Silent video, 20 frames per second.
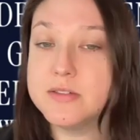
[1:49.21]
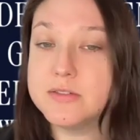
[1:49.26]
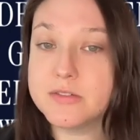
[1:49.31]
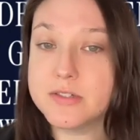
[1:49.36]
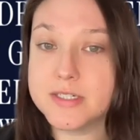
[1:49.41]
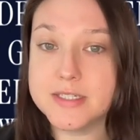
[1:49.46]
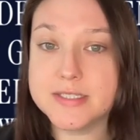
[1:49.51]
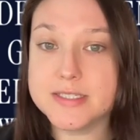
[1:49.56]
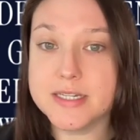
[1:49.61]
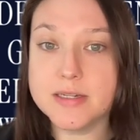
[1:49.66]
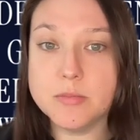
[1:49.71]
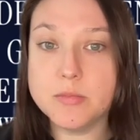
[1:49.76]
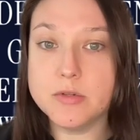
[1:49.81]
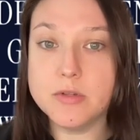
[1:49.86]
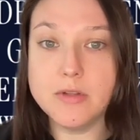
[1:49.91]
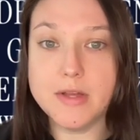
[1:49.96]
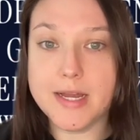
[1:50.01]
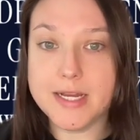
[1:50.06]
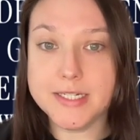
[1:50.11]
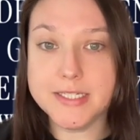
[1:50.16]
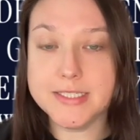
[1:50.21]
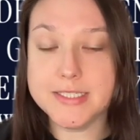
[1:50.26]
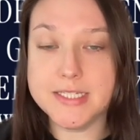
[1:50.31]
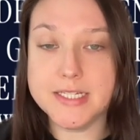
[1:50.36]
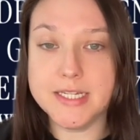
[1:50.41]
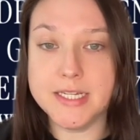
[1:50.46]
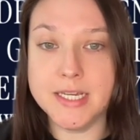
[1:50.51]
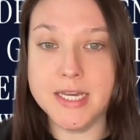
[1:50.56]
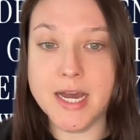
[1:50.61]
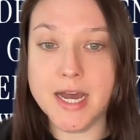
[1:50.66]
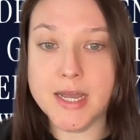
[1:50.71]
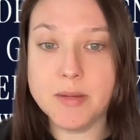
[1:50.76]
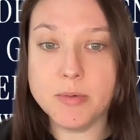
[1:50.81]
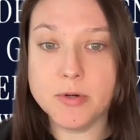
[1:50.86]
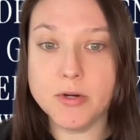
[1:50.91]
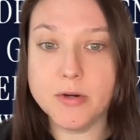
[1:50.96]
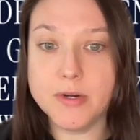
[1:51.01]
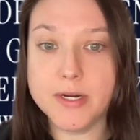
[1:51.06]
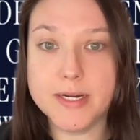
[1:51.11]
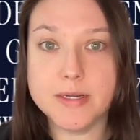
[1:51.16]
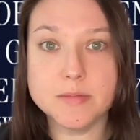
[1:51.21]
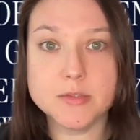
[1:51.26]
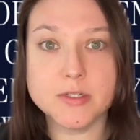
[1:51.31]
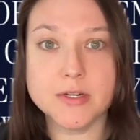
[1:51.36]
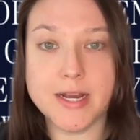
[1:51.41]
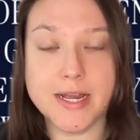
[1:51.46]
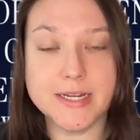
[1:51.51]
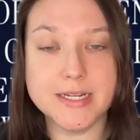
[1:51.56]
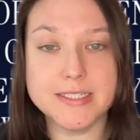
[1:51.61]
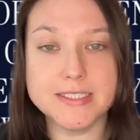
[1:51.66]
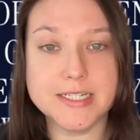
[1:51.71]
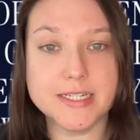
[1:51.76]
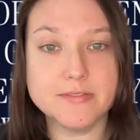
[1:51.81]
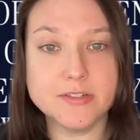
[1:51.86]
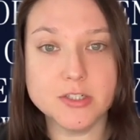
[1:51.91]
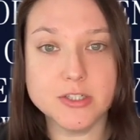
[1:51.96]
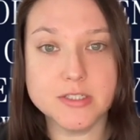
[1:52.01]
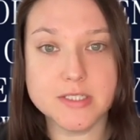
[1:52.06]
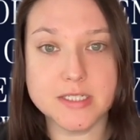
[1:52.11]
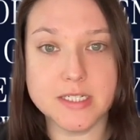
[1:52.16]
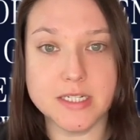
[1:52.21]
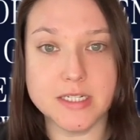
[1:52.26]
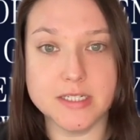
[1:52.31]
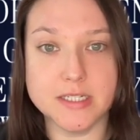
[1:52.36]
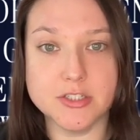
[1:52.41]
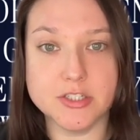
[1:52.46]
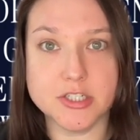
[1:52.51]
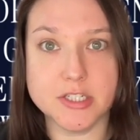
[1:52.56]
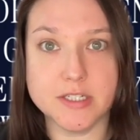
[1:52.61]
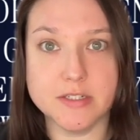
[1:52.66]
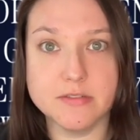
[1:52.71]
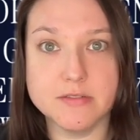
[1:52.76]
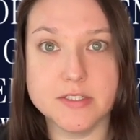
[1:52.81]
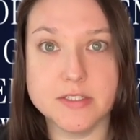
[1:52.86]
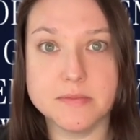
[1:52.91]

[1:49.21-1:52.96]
For example, any DEI programs or any diversity initiatives.